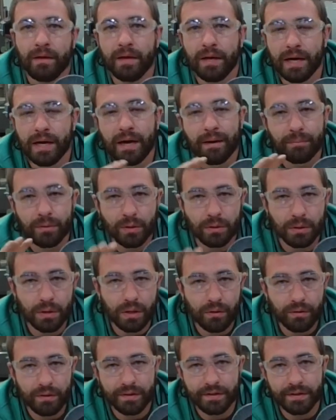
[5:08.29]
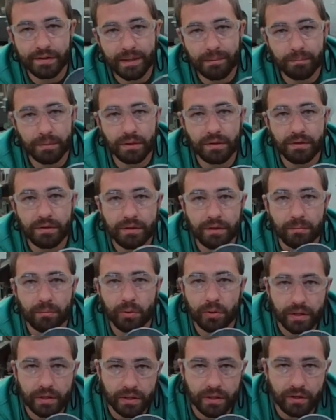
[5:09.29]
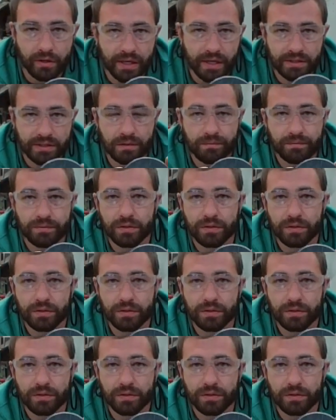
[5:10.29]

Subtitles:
The lower the number, the more aggressive.